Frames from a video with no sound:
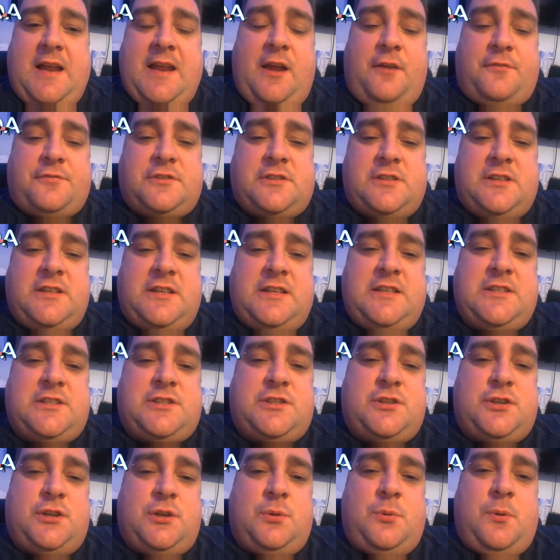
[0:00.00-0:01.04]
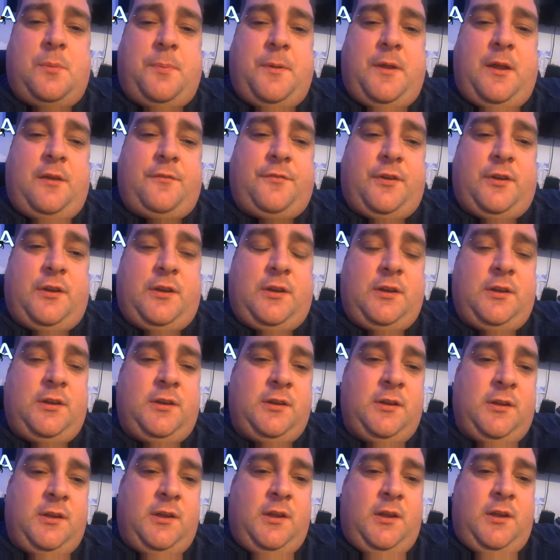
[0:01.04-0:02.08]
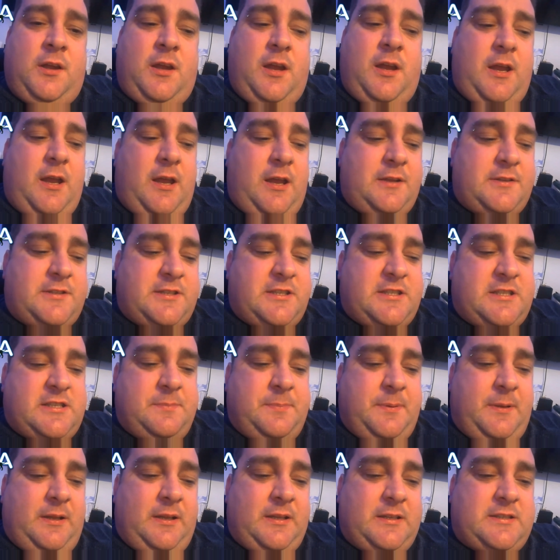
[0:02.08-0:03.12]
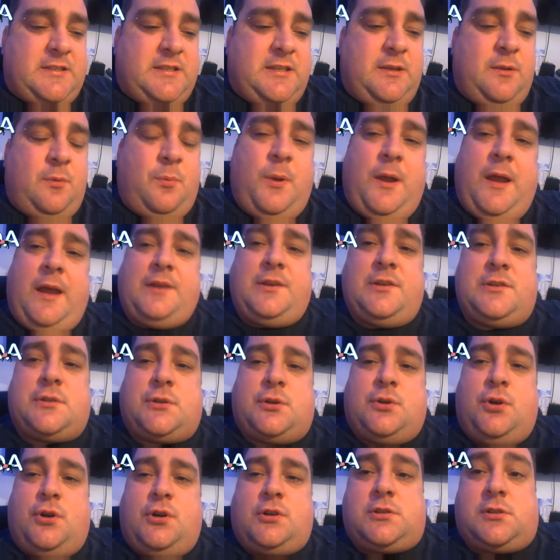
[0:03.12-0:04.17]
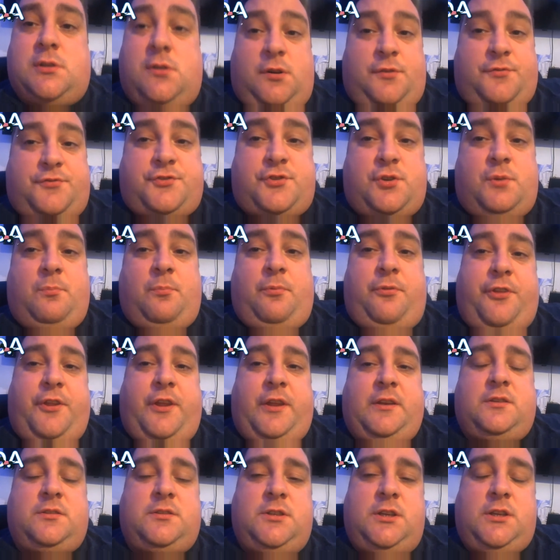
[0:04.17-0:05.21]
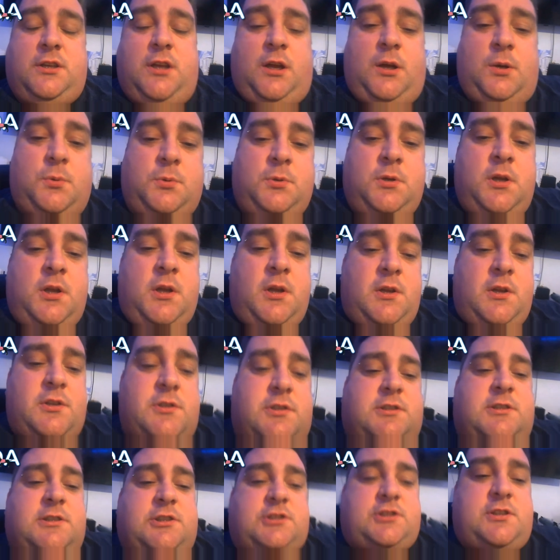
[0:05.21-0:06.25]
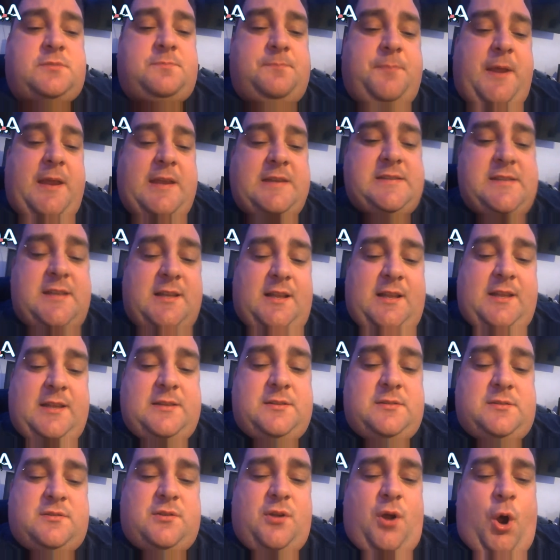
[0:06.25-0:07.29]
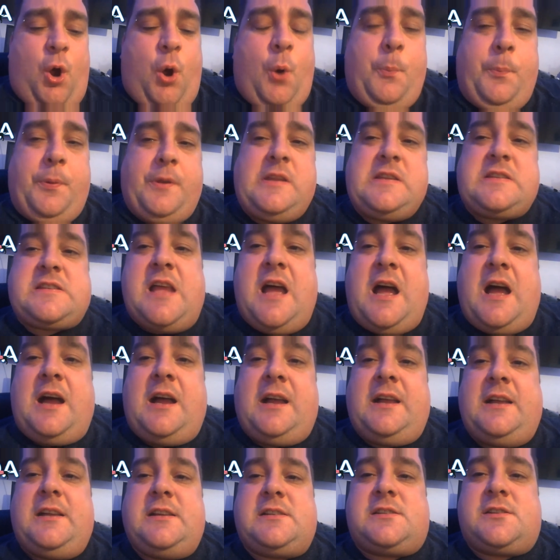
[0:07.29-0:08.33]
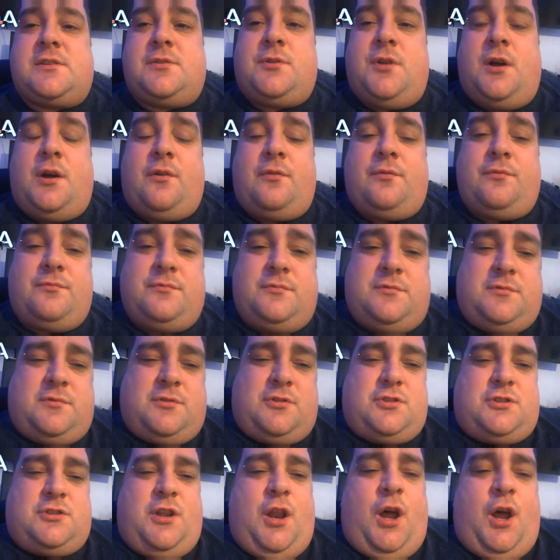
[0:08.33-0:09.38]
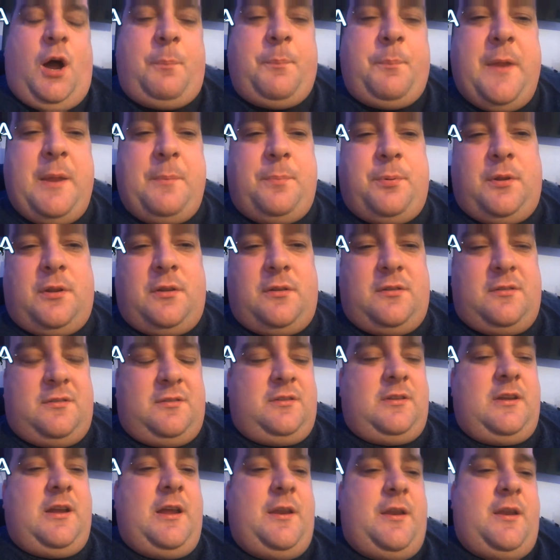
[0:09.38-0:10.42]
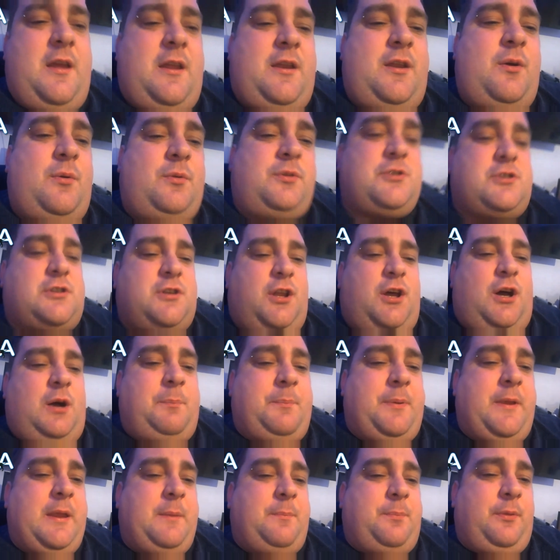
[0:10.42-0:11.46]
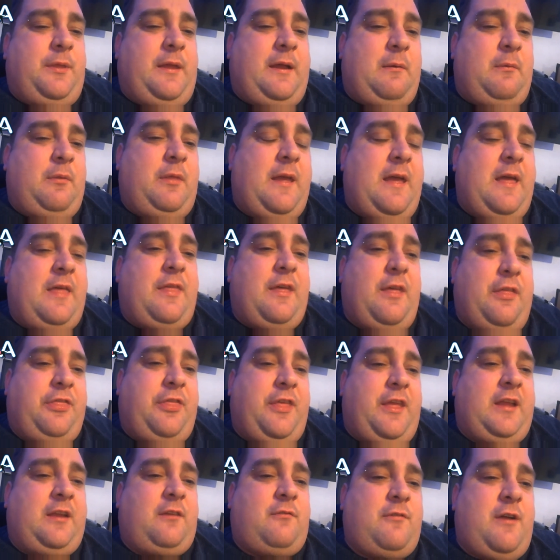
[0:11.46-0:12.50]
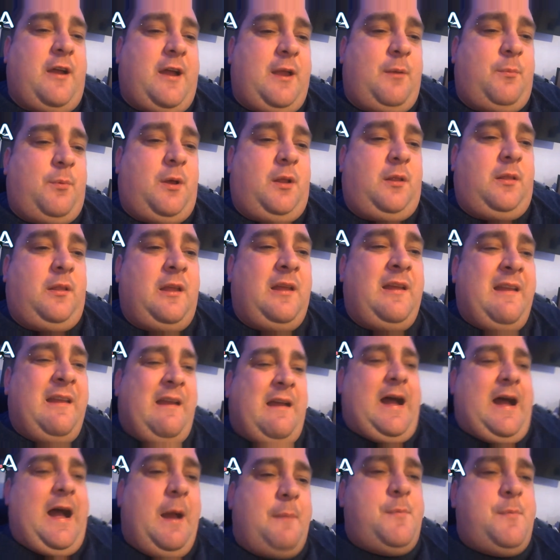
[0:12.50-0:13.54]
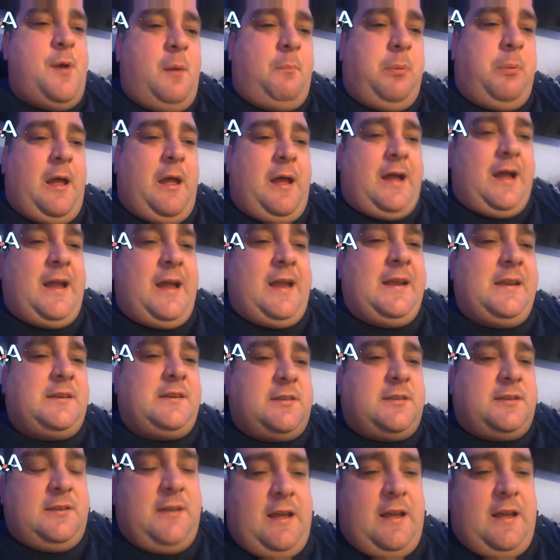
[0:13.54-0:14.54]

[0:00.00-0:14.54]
obviously needs to do a bit of a disability awareness course or something, you know, to basically open his eyes and not... Because a lot of people, and I know there's a lot of people out there that think, right, well, I'm not blind,